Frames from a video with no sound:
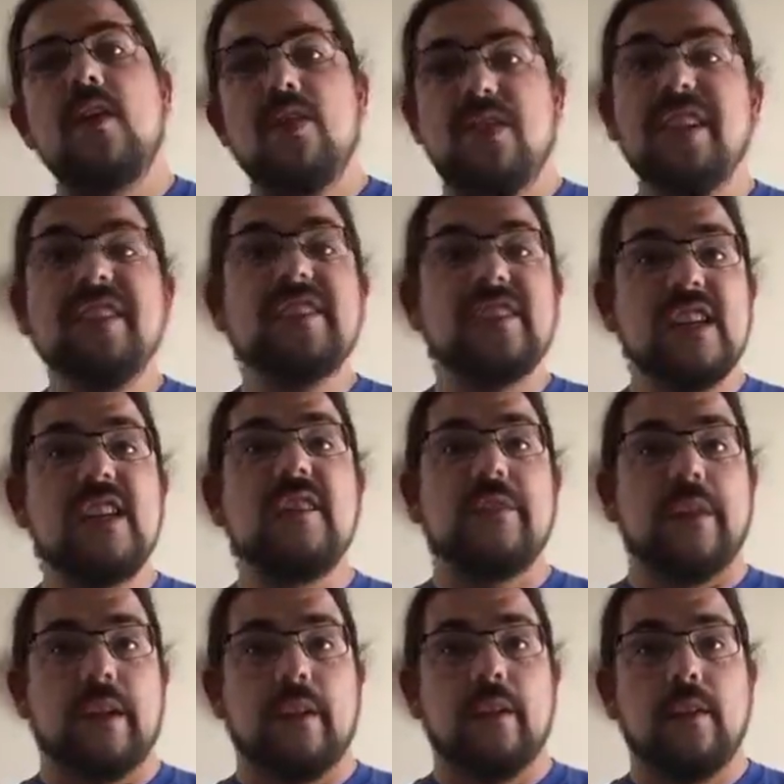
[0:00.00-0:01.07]
This
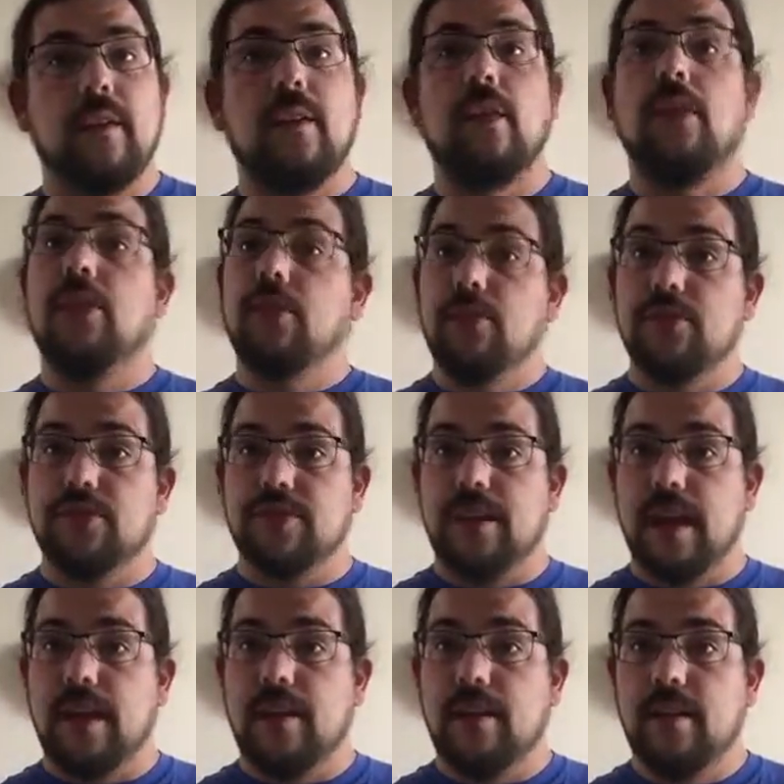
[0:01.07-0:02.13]
evening,
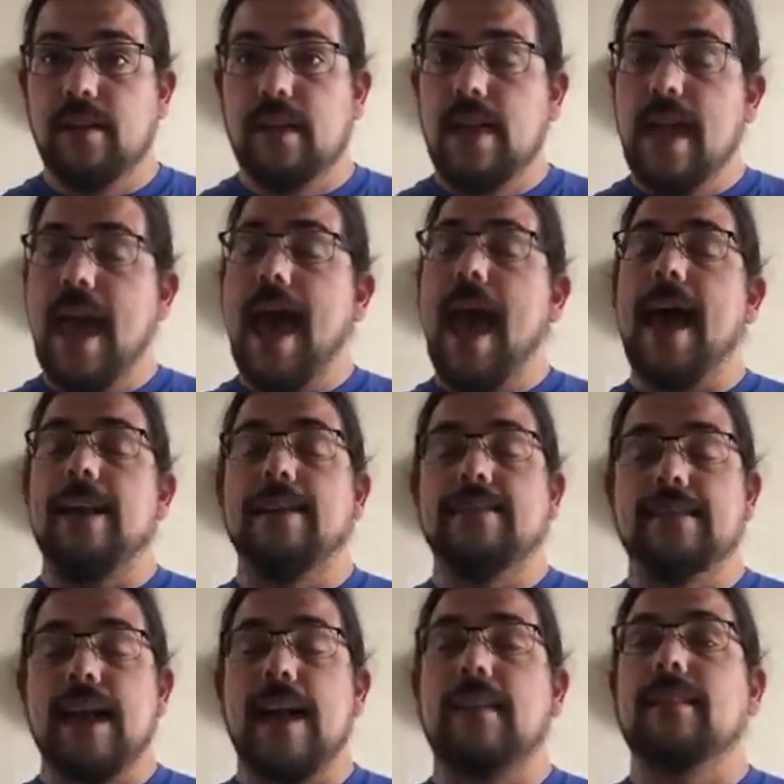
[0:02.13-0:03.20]
Thursday, at
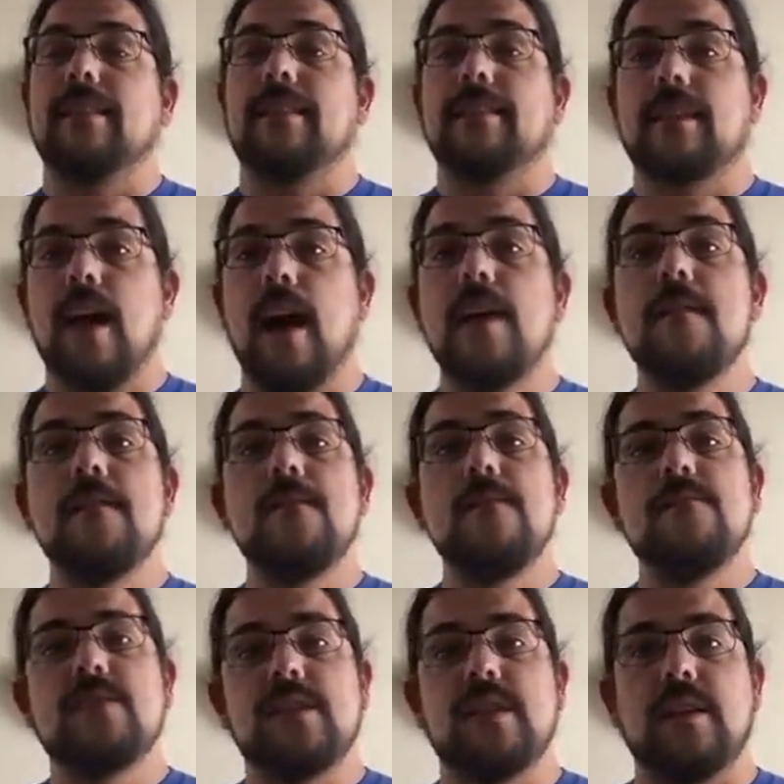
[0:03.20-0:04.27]
exactly
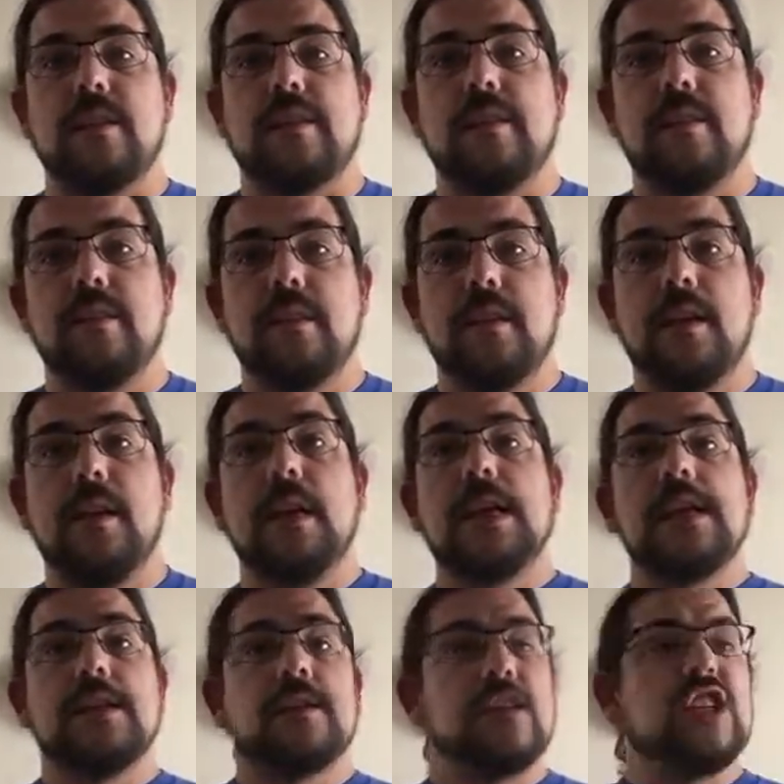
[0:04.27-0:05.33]
9:15,
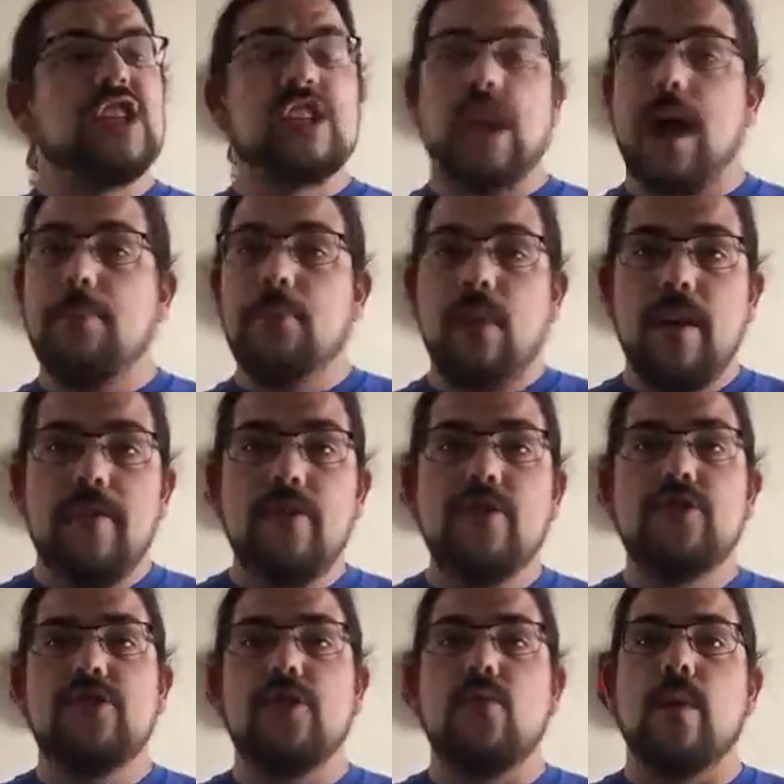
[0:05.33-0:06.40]
stop whatever
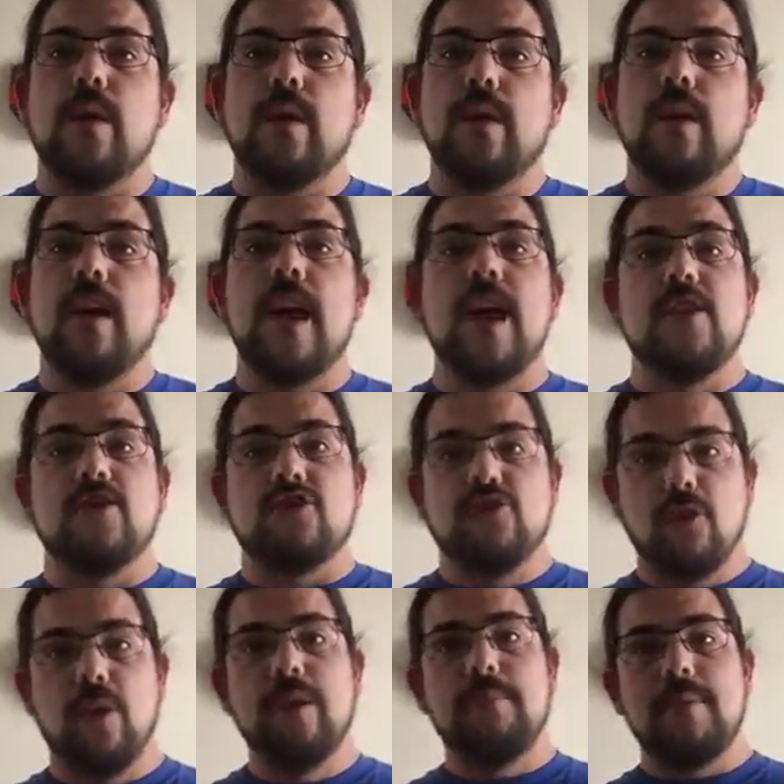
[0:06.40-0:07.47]
you're doing and
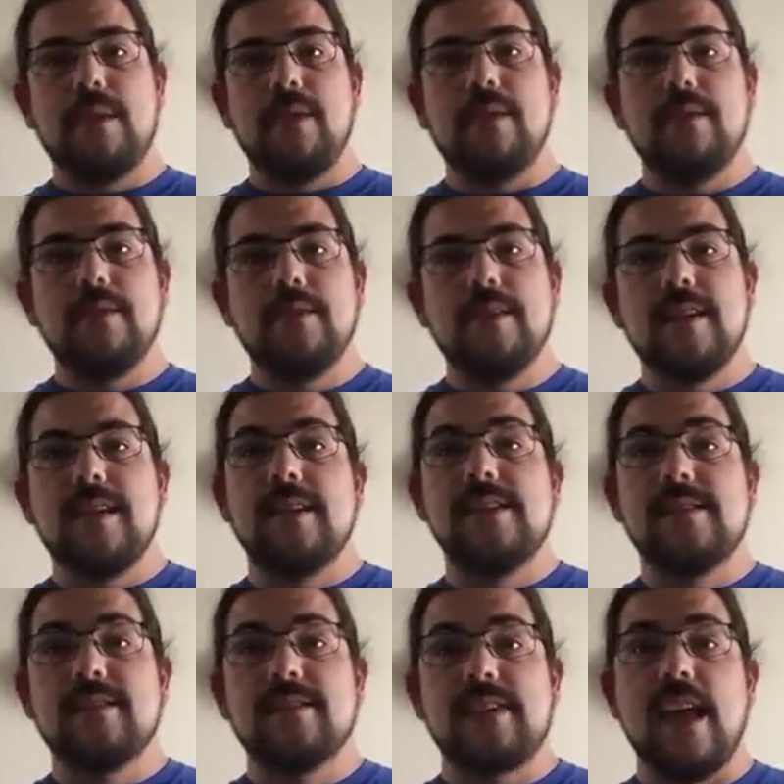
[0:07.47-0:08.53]
join me
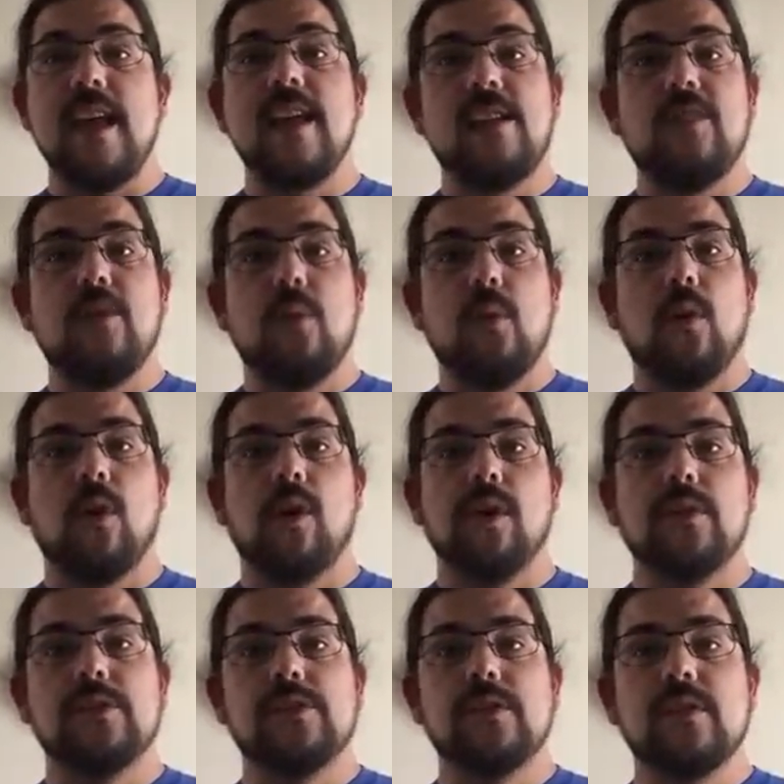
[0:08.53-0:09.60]
in saying the
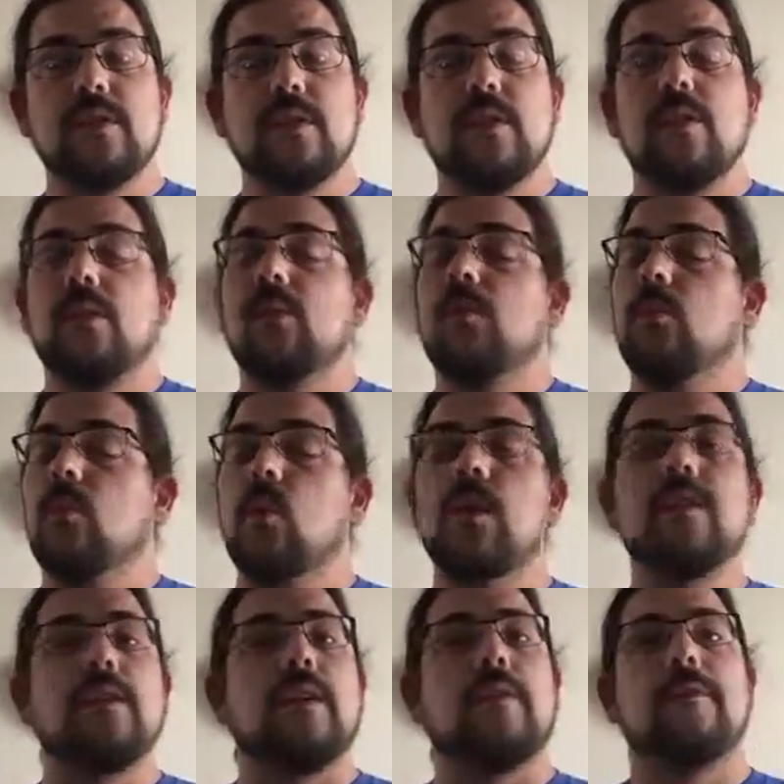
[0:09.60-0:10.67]
words,
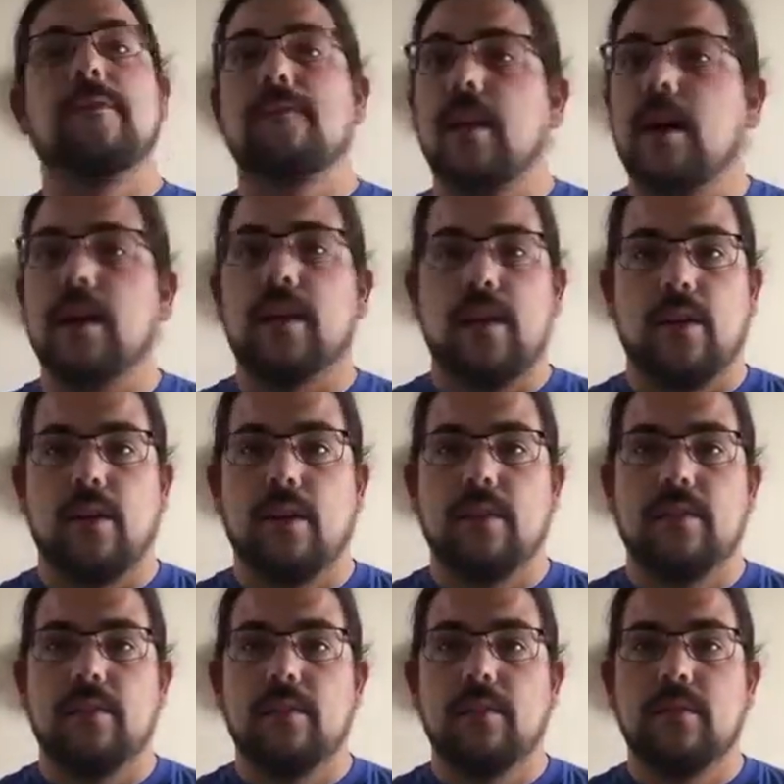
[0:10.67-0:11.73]
"What the fuck,
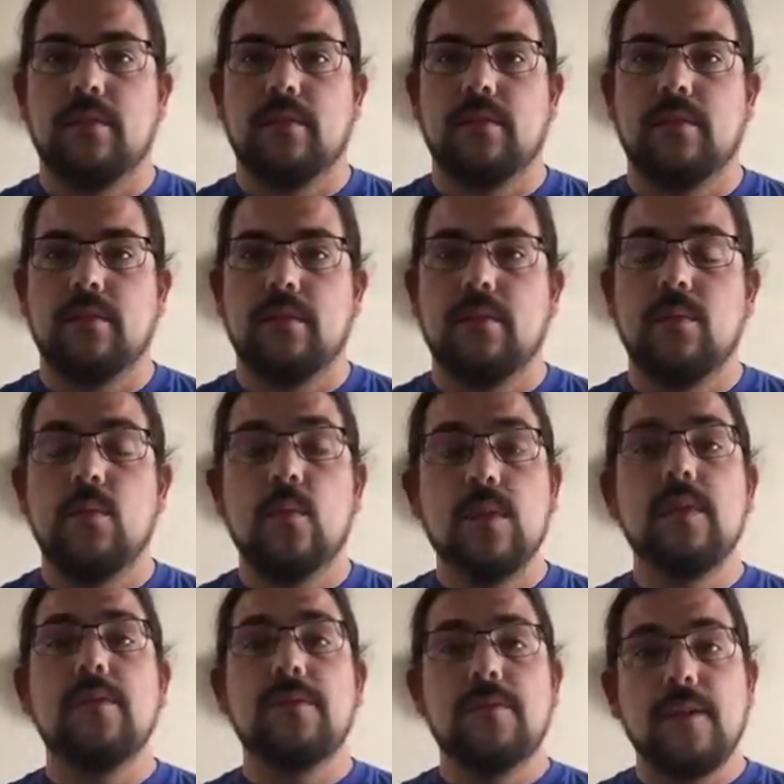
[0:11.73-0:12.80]
Aaron?
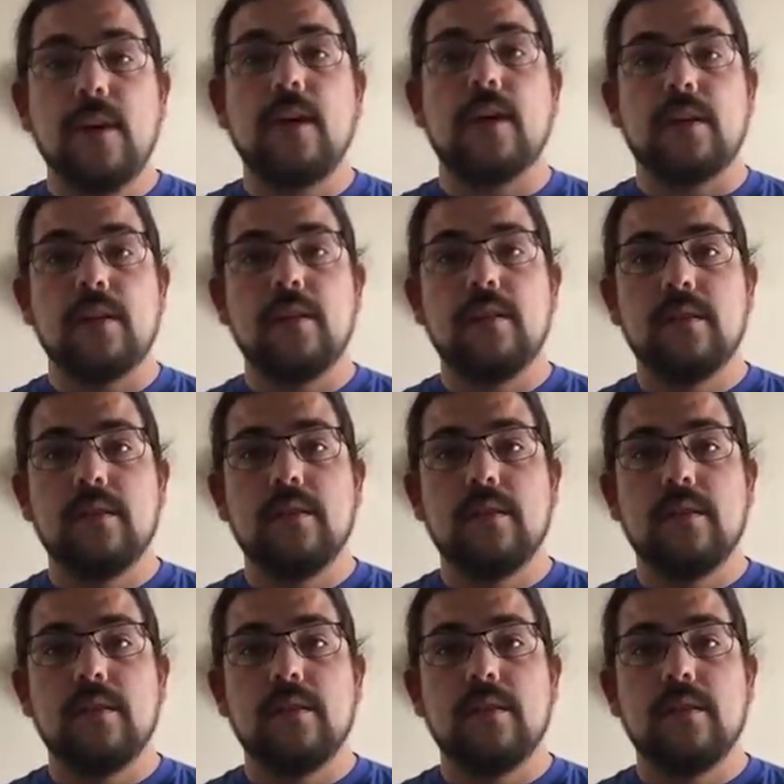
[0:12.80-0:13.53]
What the fuck?"